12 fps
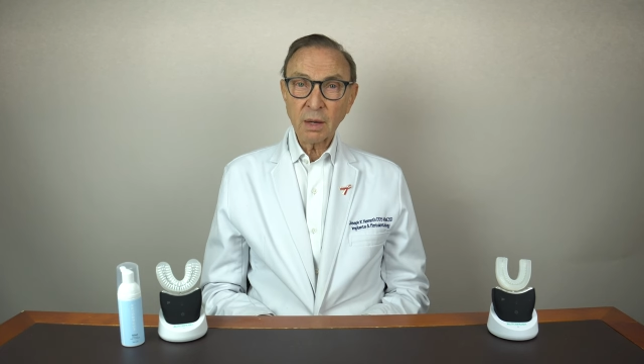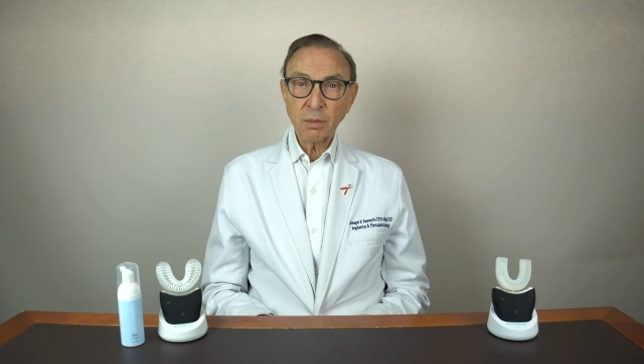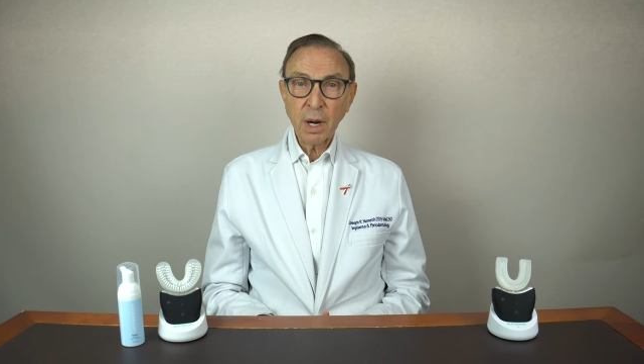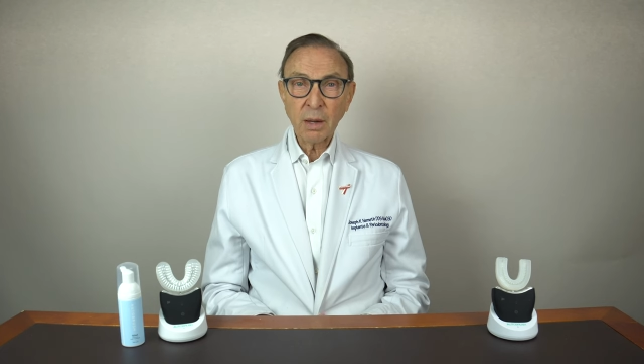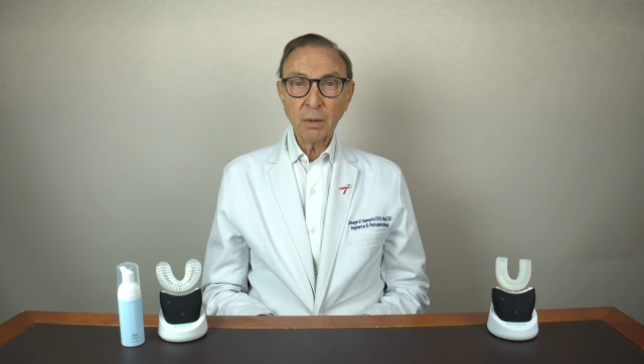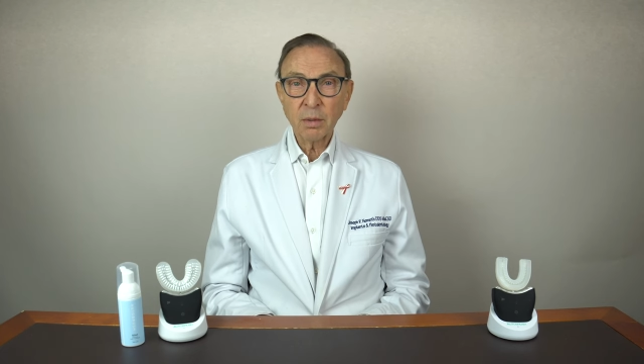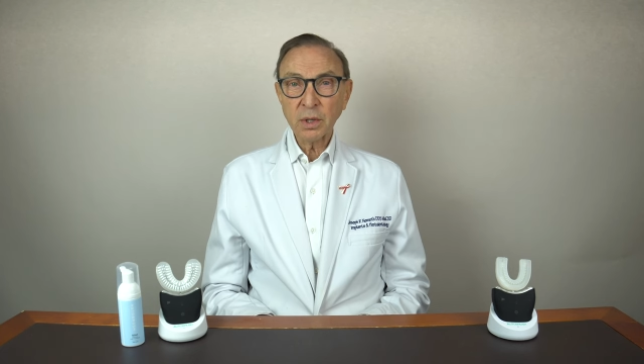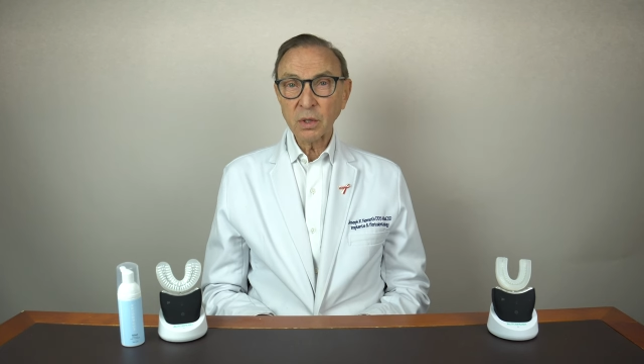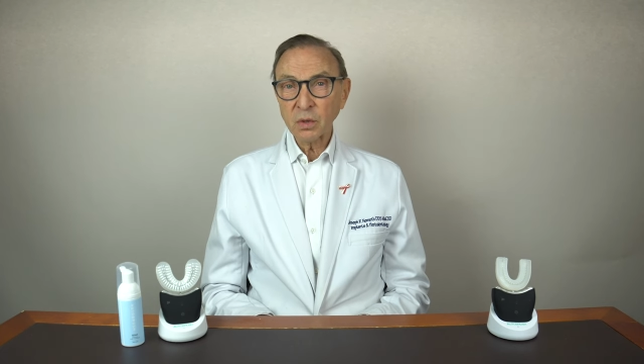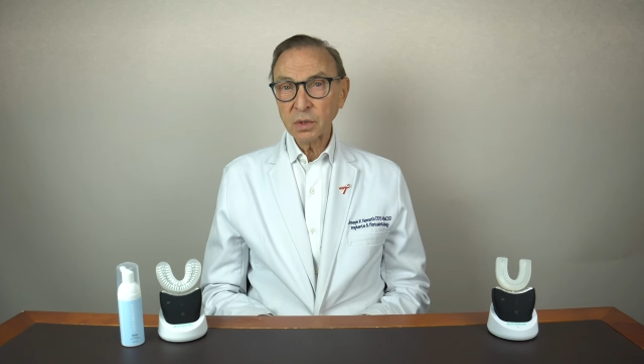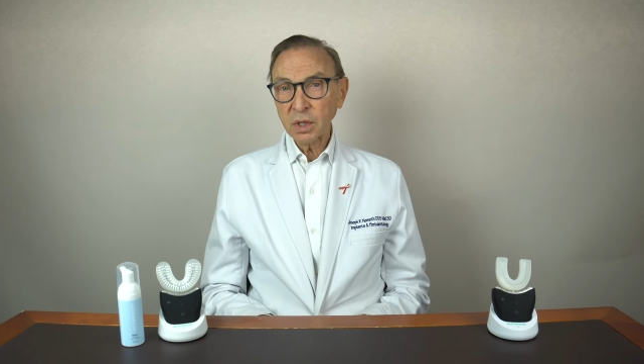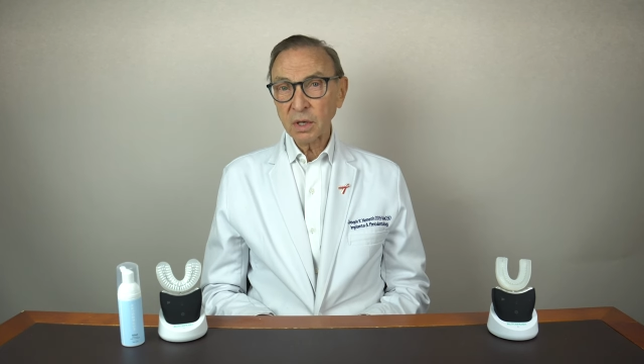I probably
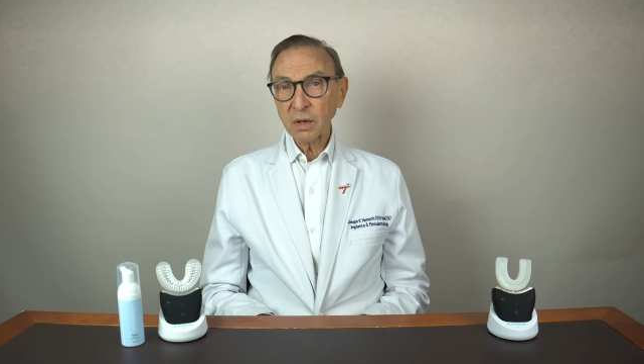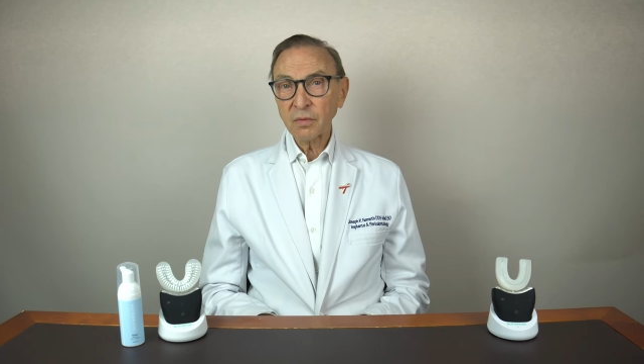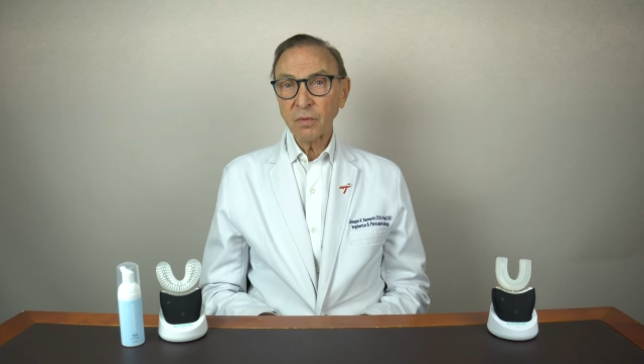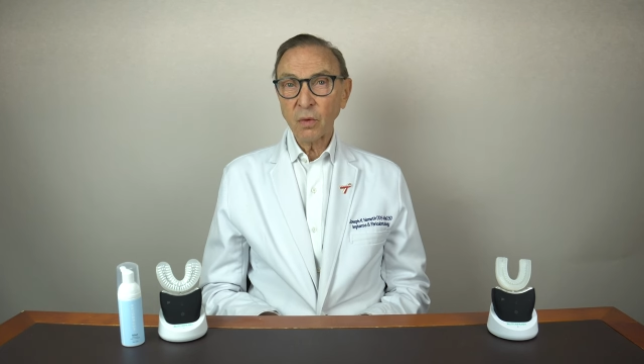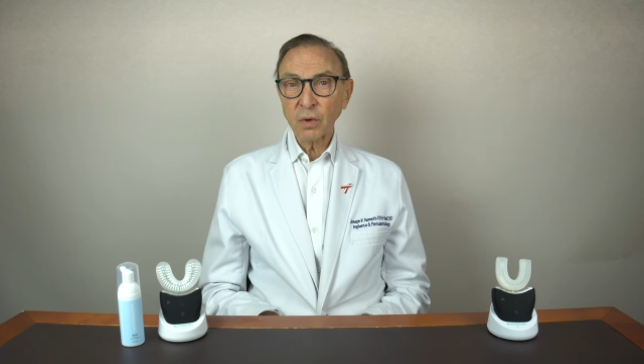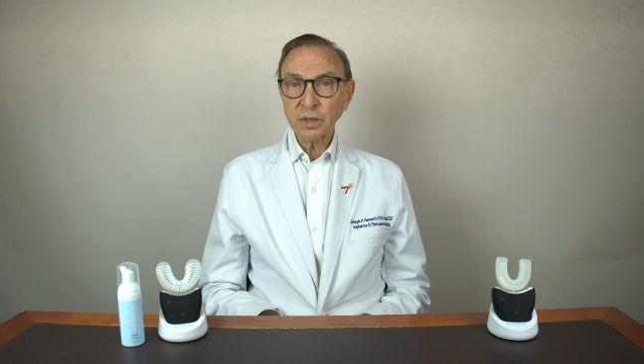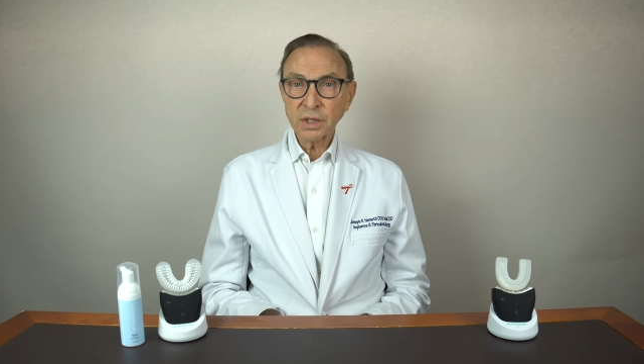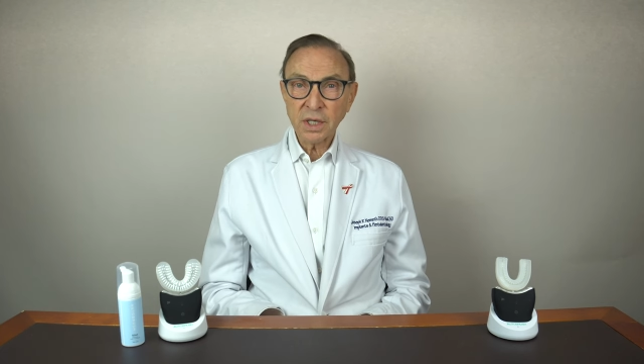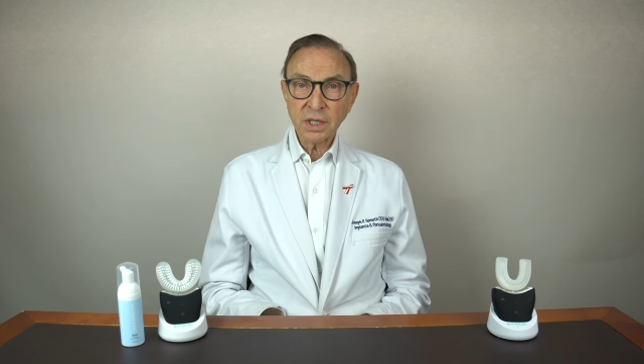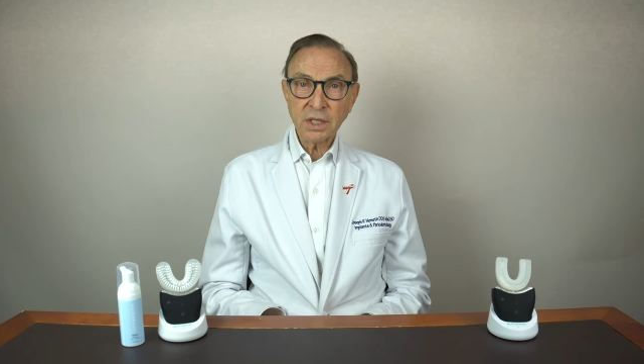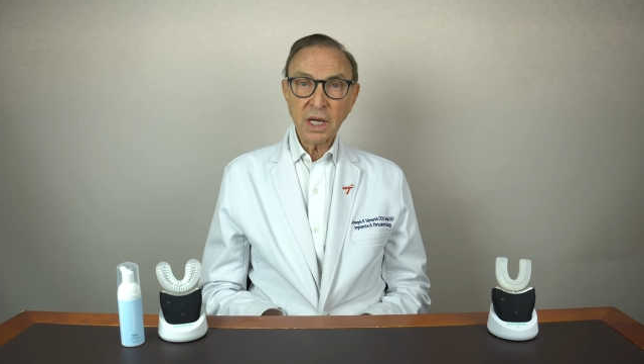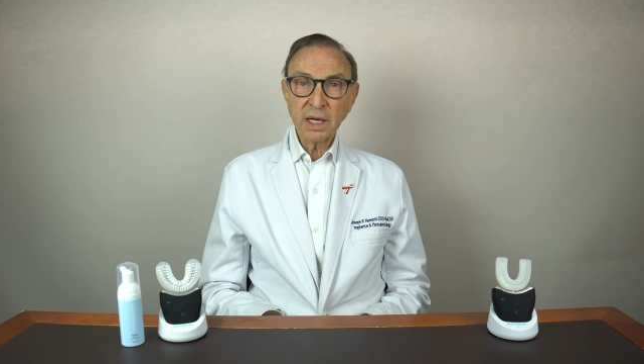used it for
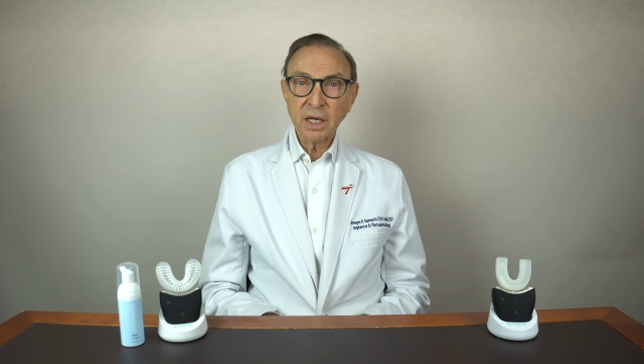60.